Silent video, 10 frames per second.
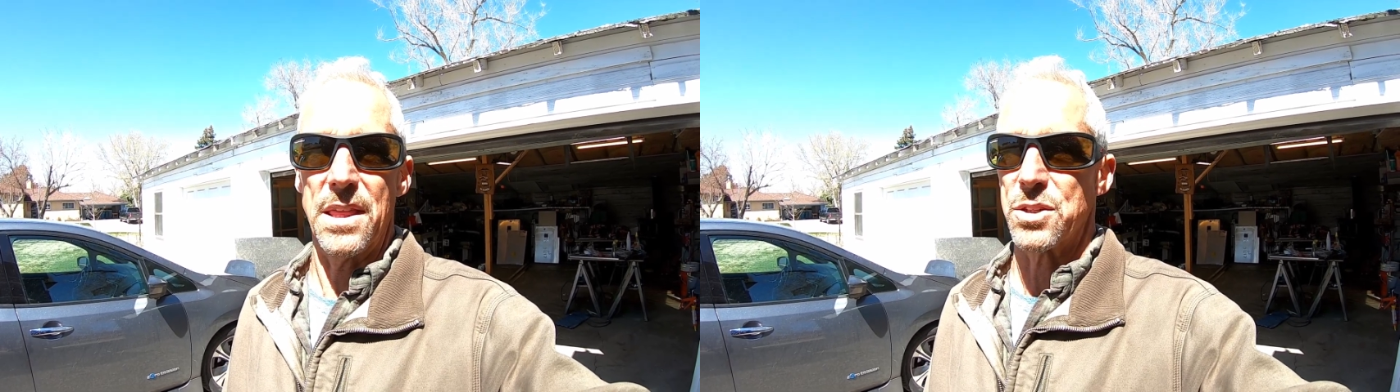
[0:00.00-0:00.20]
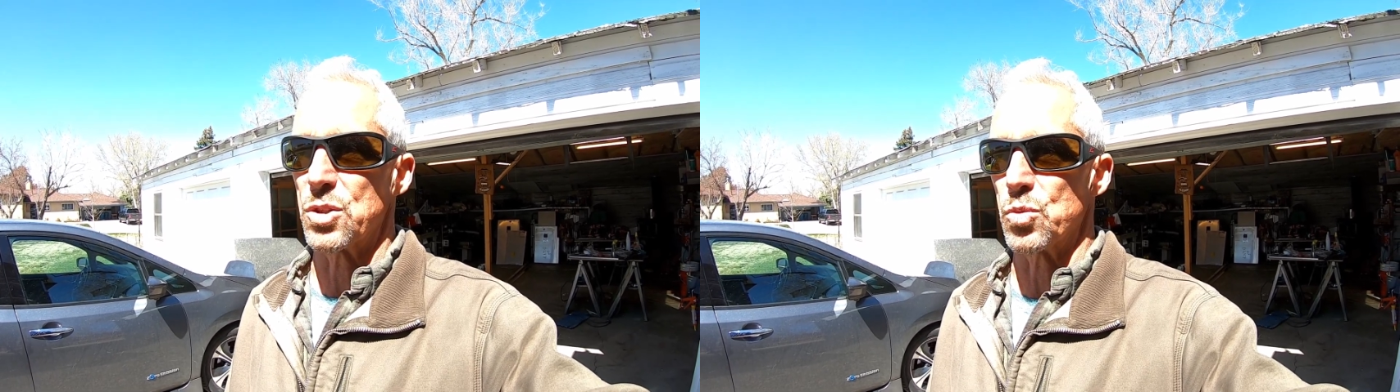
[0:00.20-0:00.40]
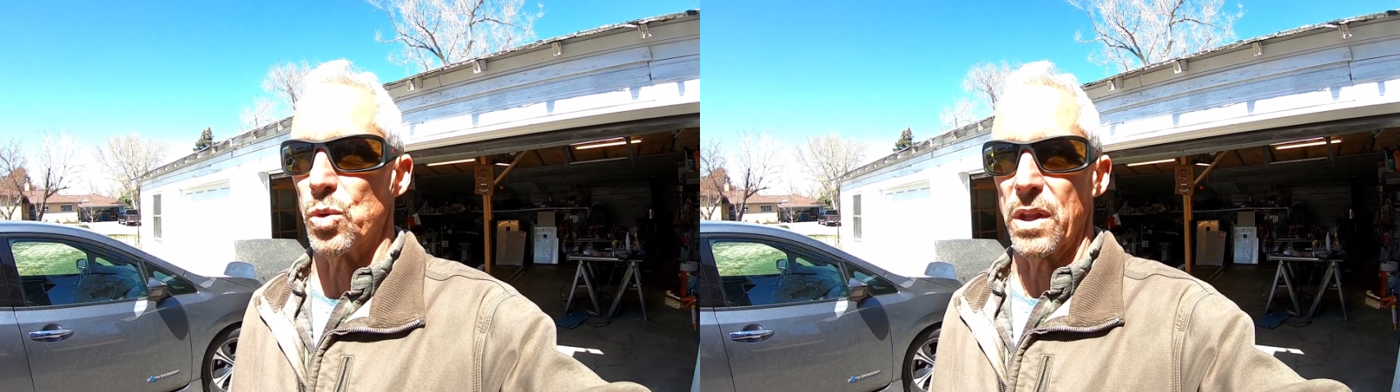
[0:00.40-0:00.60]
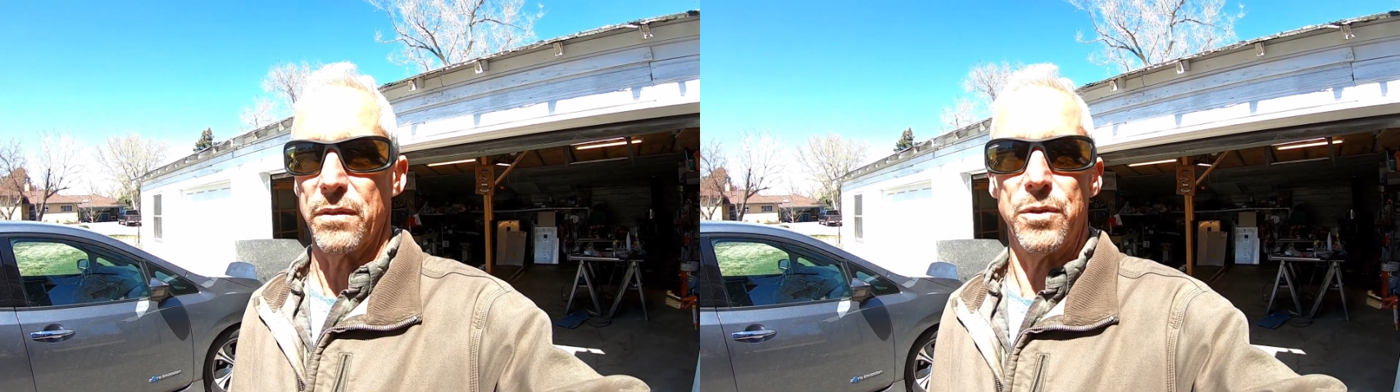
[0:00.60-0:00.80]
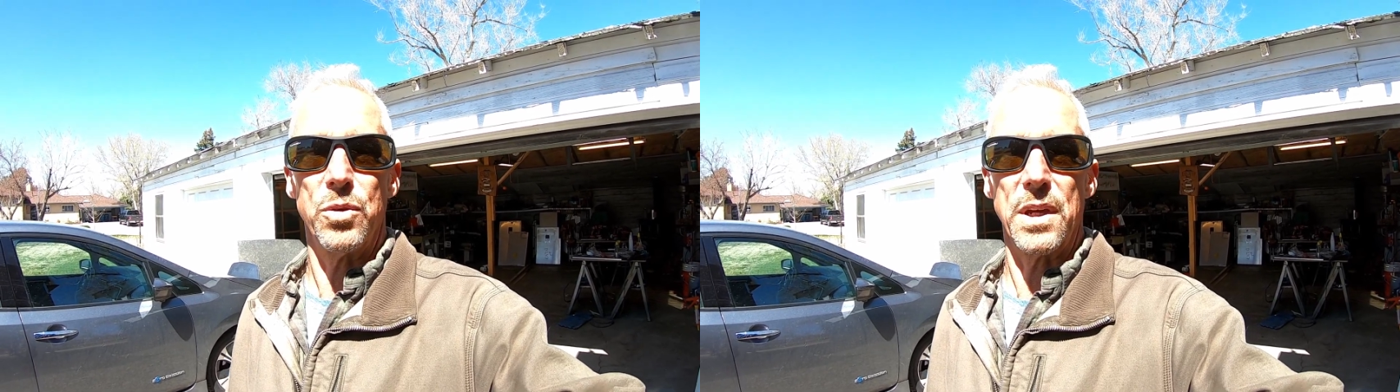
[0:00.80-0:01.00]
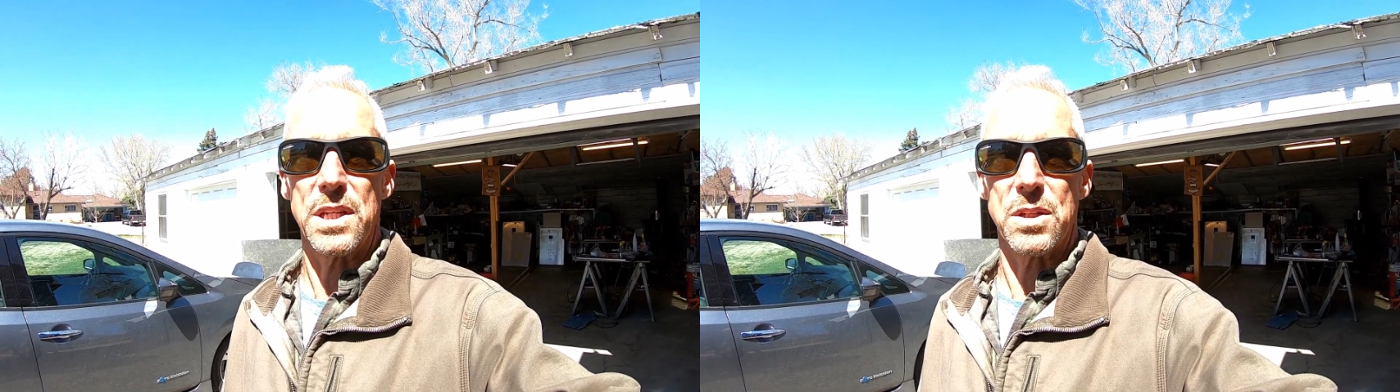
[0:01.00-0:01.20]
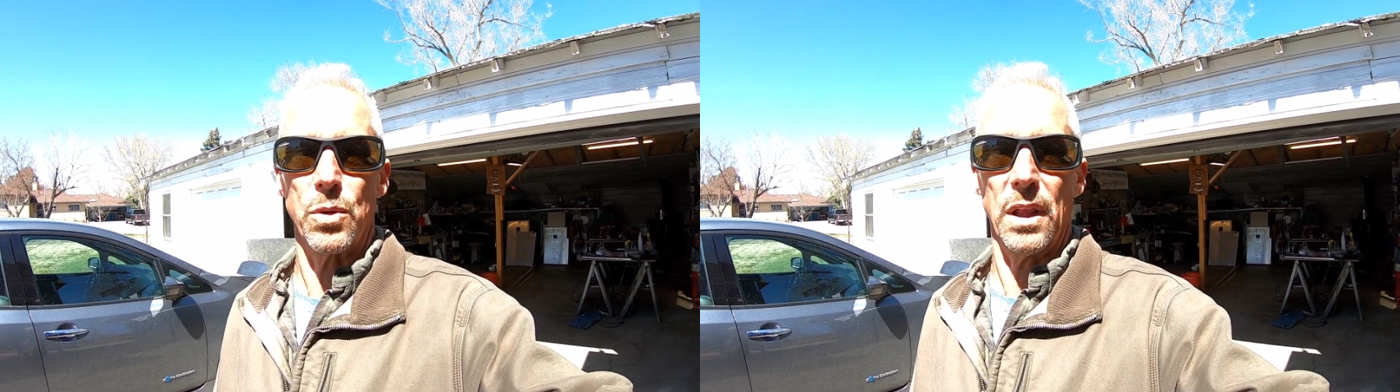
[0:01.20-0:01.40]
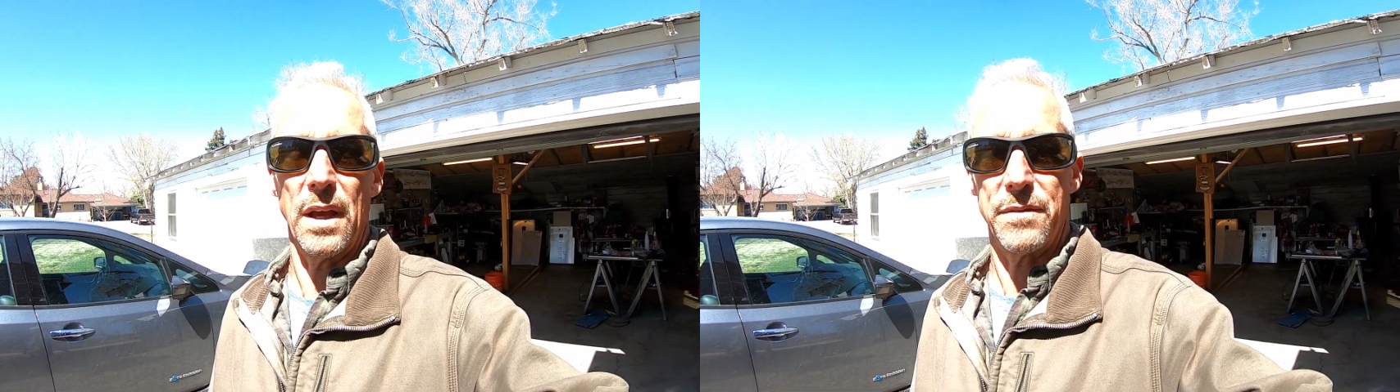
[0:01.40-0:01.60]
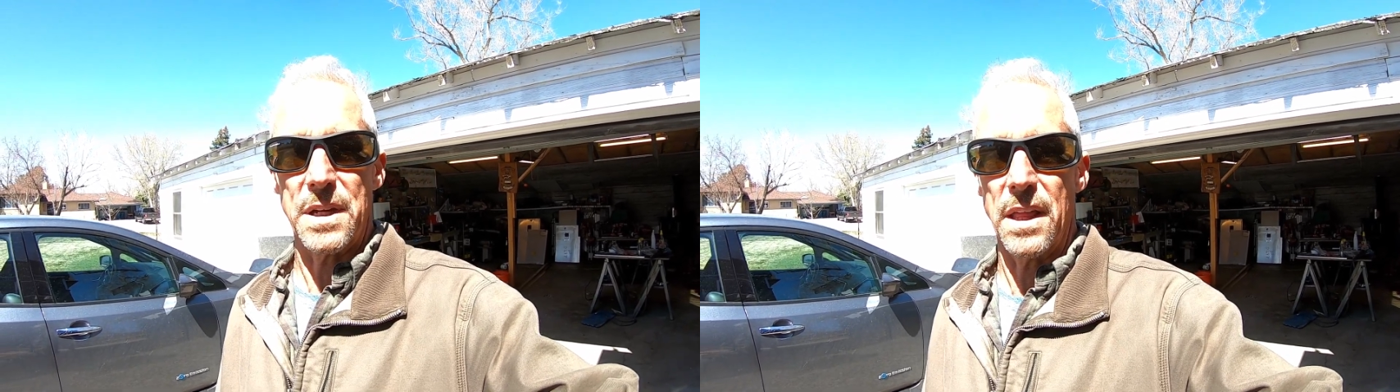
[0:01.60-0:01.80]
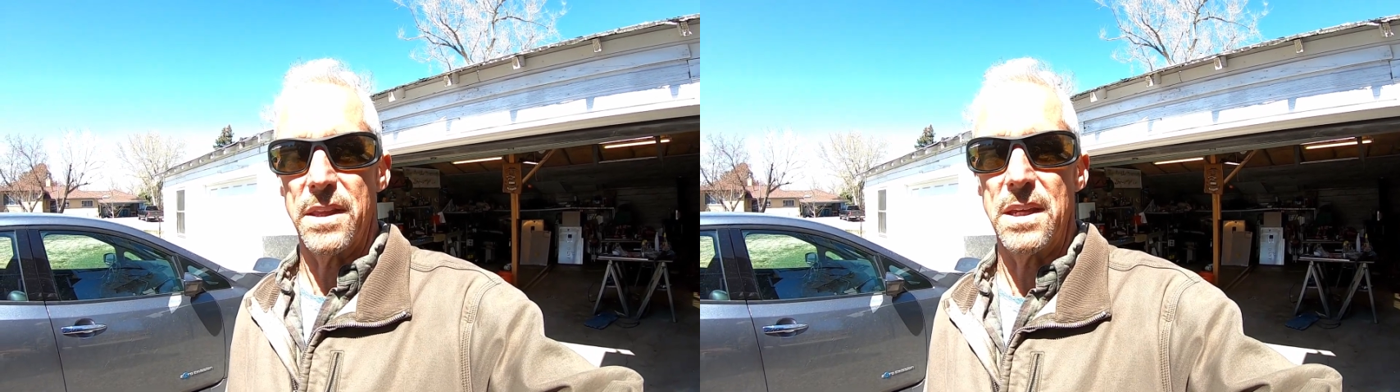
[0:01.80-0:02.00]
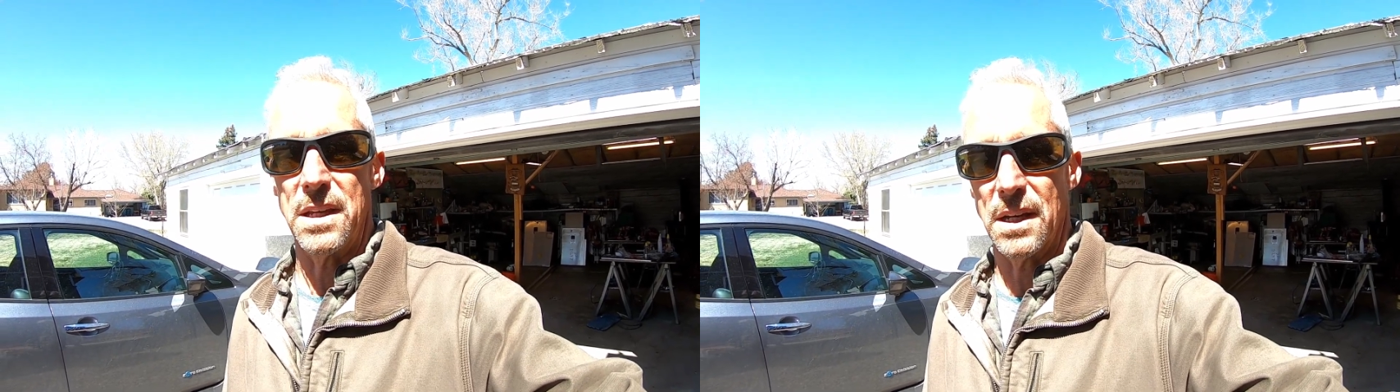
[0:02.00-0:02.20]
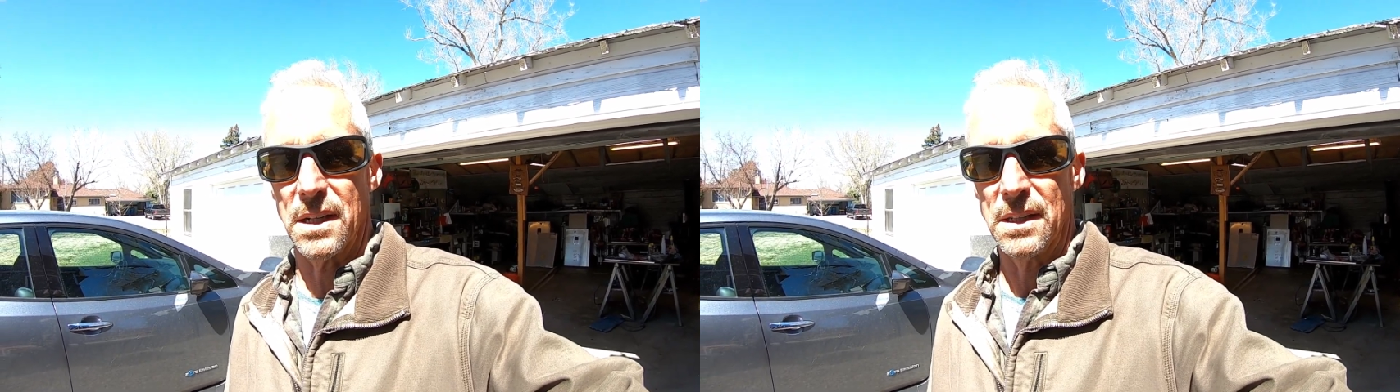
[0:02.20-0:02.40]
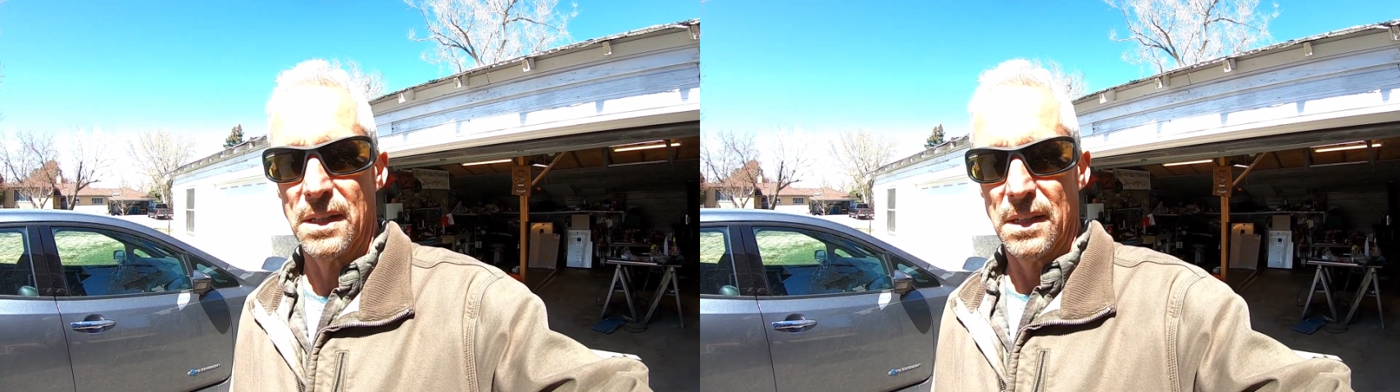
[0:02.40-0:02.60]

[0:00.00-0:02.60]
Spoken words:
This is one of the few things that were left on the